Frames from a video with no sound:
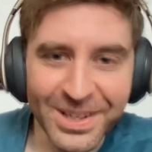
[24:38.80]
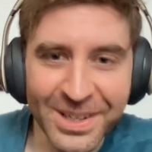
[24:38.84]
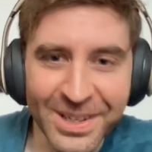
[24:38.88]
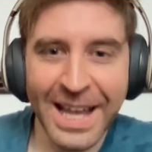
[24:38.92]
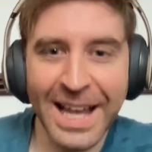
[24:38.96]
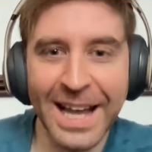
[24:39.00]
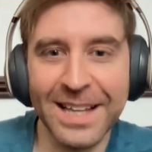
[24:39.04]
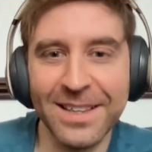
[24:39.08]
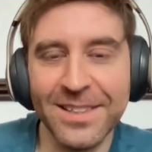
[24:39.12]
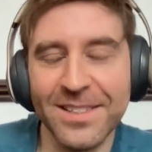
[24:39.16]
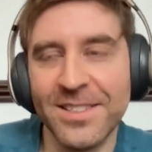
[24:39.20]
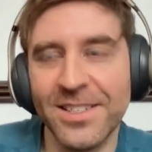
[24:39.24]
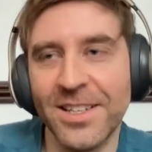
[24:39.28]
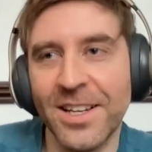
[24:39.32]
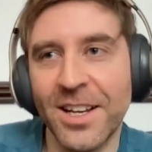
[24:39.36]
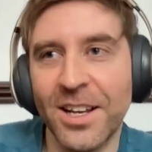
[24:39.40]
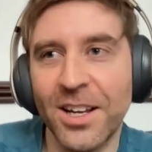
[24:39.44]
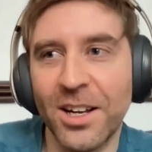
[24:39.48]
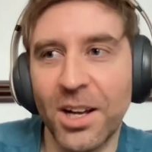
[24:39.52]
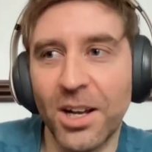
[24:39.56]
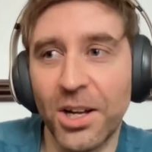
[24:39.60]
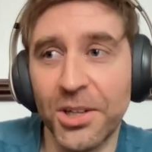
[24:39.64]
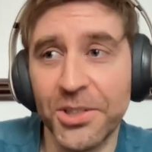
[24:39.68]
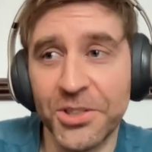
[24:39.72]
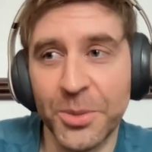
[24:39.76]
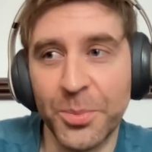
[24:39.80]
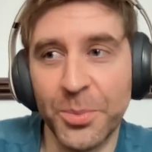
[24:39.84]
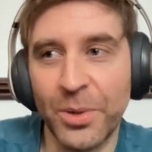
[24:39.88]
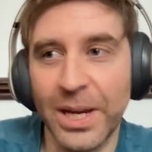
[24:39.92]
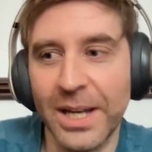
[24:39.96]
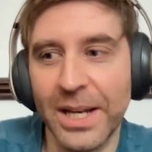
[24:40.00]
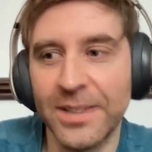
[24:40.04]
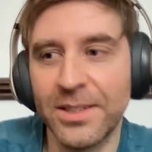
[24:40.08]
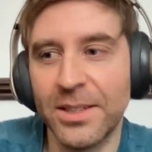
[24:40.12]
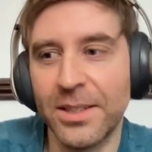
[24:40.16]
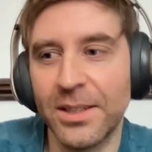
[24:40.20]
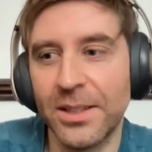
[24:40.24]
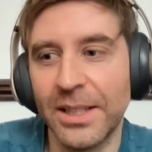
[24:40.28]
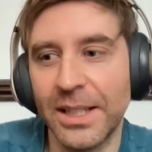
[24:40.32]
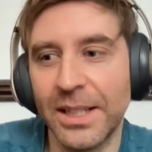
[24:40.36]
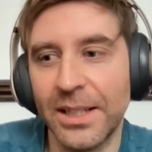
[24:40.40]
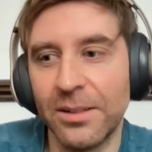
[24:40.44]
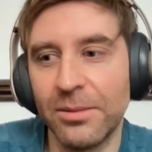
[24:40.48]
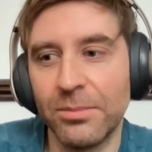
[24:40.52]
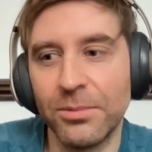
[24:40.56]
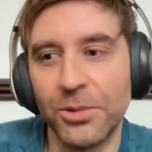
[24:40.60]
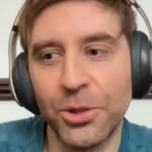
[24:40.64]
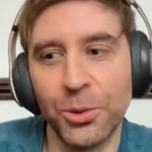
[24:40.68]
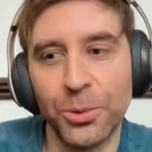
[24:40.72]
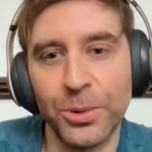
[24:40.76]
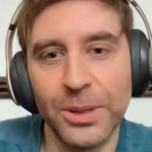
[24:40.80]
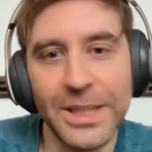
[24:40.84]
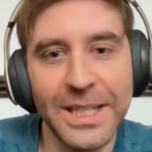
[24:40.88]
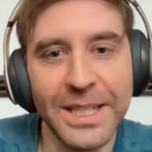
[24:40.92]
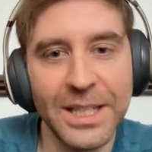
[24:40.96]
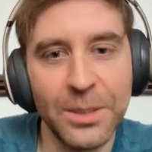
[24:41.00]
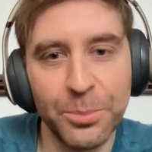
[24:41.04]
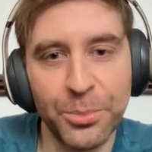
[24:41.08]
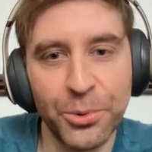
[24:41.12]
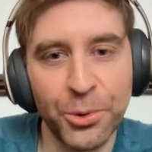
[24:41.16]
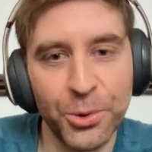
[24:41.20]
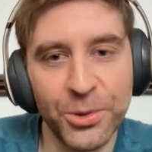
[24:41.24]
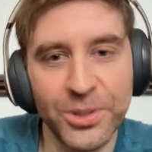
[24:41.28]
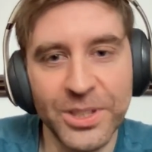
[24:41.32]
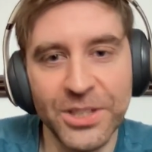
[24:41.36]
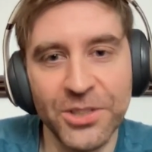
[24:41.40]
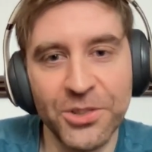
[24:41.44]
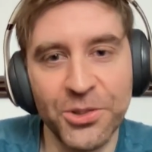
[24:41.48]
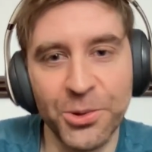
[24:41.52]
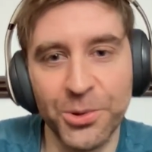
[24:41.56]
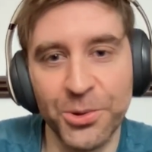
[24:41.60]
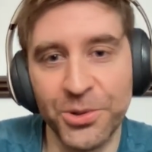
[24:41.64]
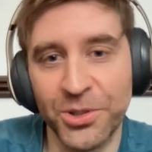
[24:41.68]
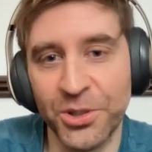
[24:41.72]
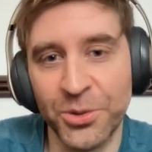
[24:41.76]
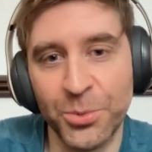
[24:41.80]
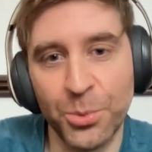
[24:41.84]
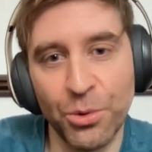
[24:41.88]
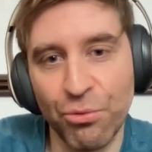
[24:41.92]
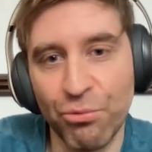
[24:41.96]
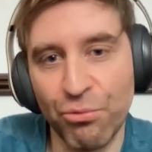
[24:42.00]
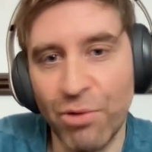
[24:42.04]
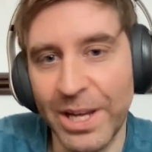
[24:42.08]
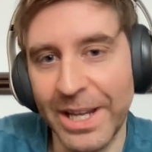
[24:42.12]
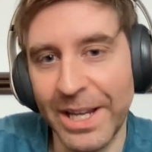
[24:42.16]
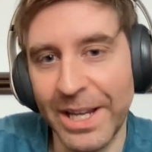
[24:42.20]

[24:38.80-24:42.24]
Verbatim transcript: and unsurprisingly, you know, lean protein sources were right